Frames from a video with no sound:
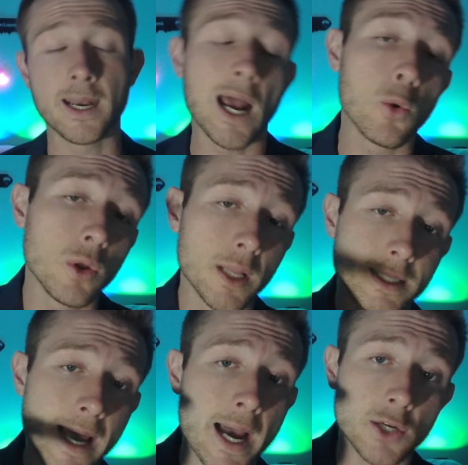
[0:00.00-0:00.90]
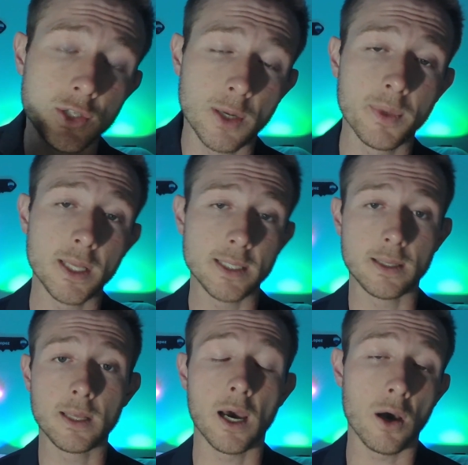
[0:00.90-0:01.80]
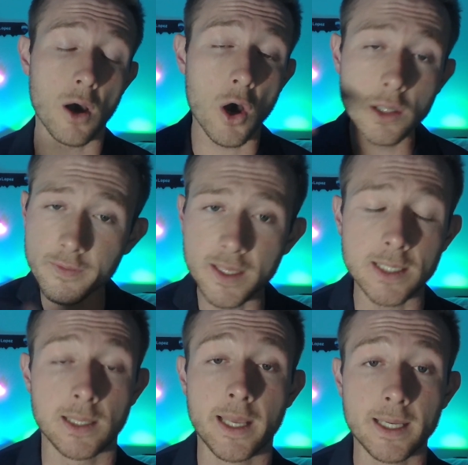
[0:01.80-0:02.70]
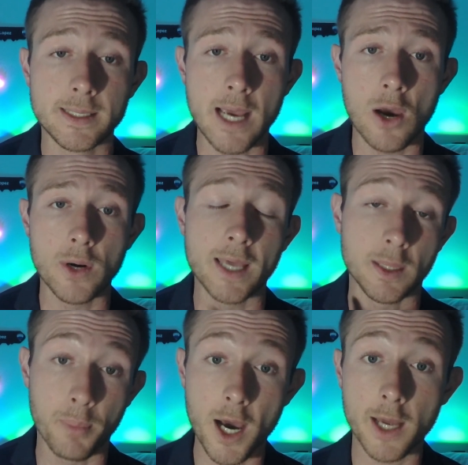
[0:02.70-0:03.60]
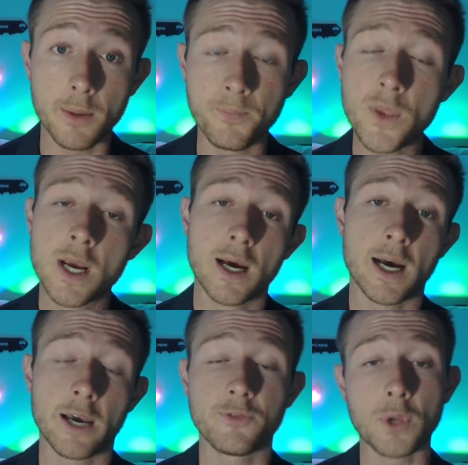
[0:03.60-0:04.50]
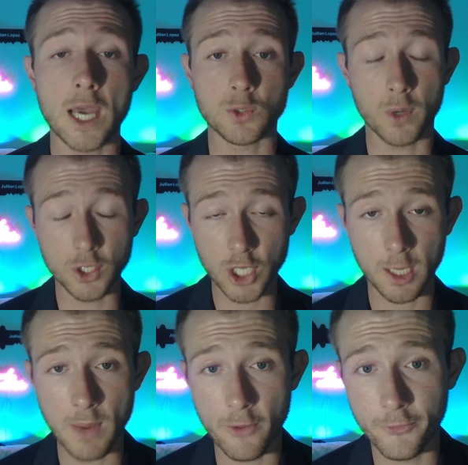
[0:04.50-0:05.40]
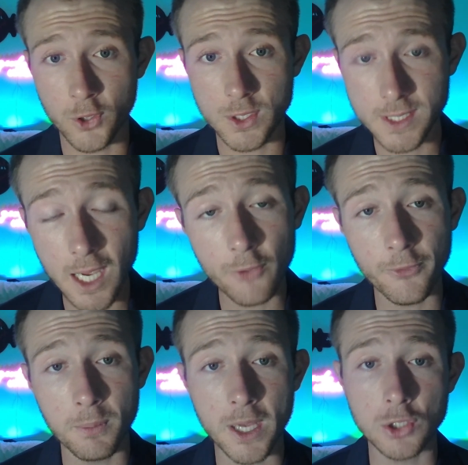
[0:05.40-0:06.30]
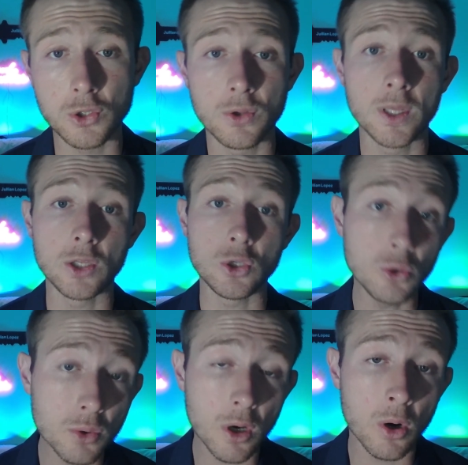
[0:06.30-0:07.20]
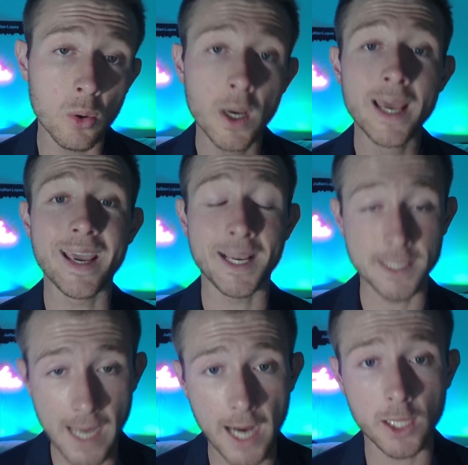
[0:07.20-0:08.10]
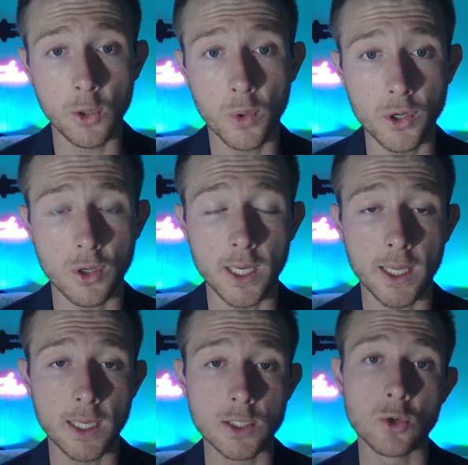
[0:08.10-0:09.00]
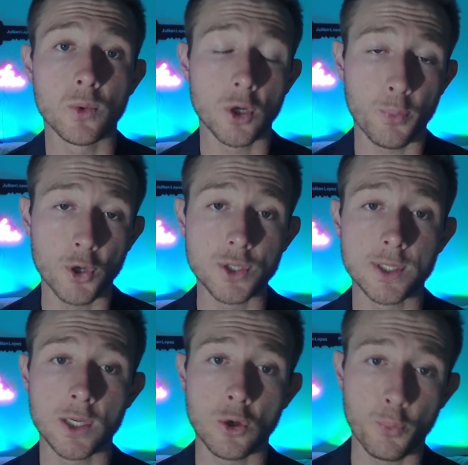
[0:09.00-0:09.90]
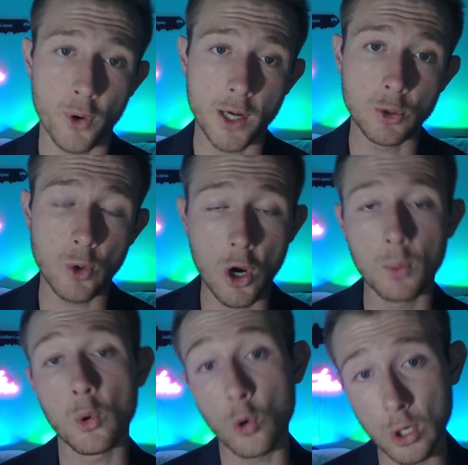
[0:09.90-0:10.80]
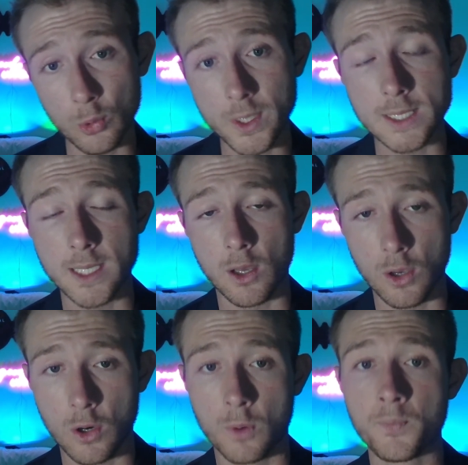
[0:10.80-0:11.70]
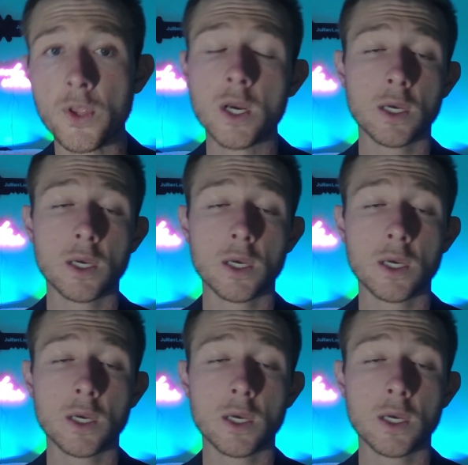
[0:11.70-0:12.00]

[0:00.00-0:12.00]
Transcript: And I will attach some of these, all of these links down at the bottom if you guys want to check them out for yourself and make sure that you know exactly what you're getting into when you're purchasing your brand new home or resale home.